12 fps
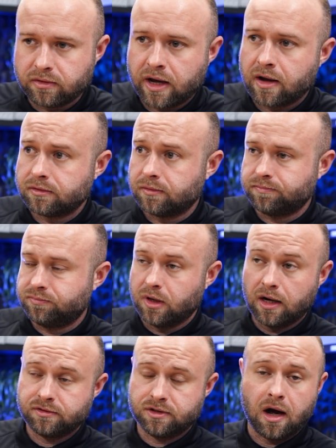go down
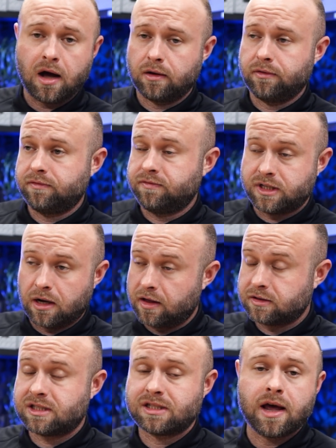to
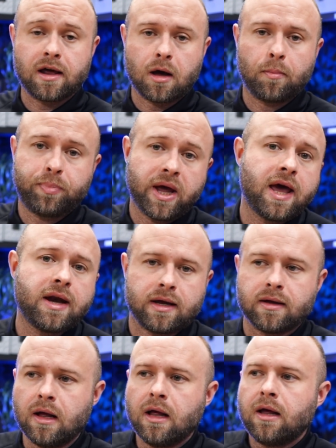a cent, a
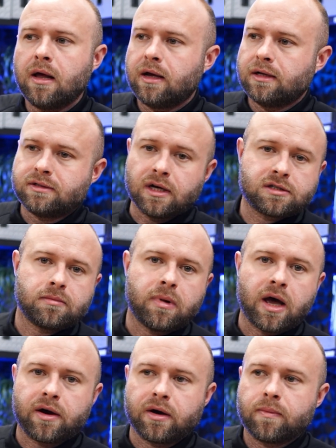penny. Doesn't
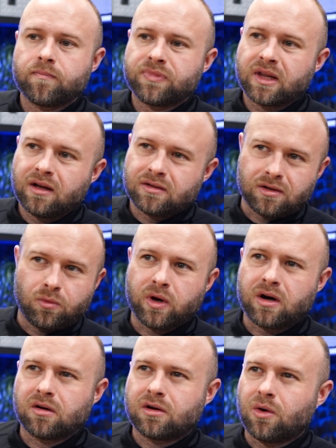matter.
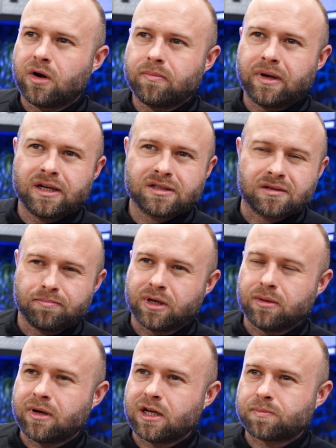Went on Coinbase,
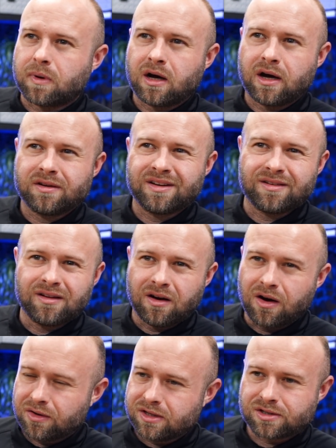Bitmain's behind it,
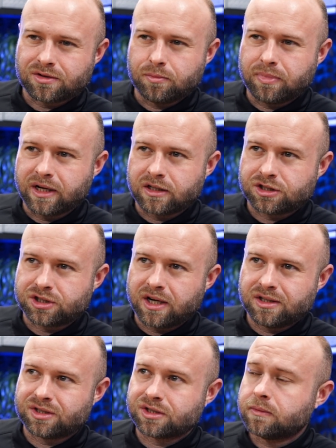all these other big
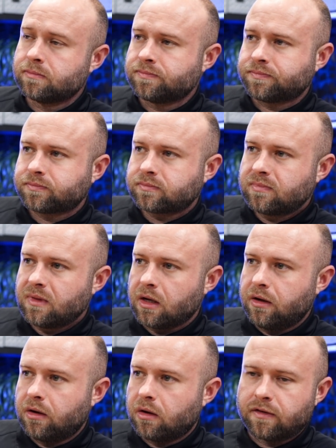exchanges.
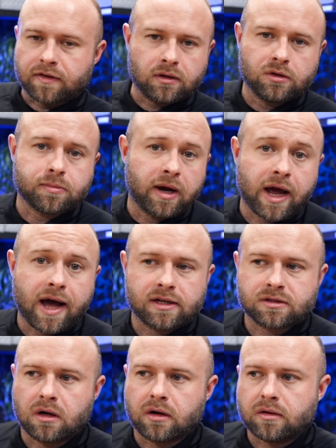You know, if I lose my
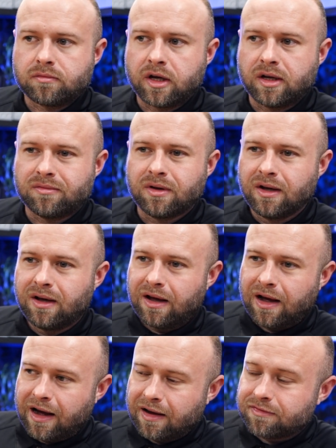ass on it, then
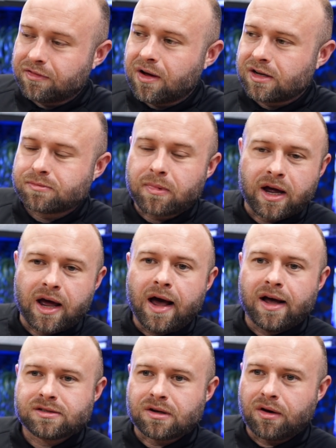I've lost my
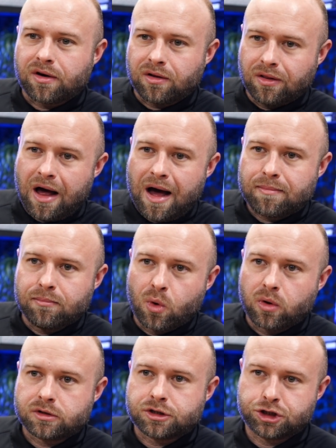ass on a lot
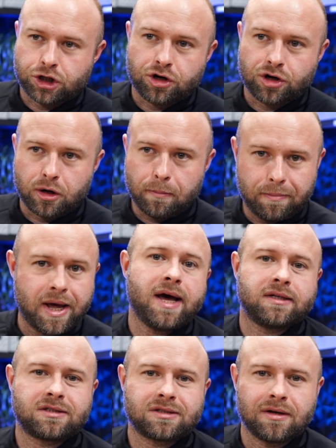more sure
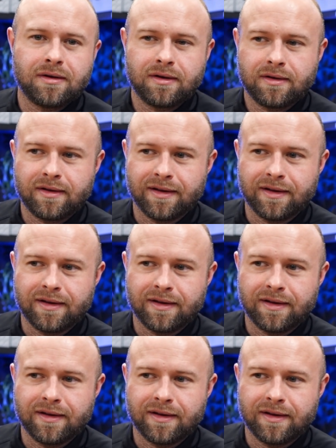bets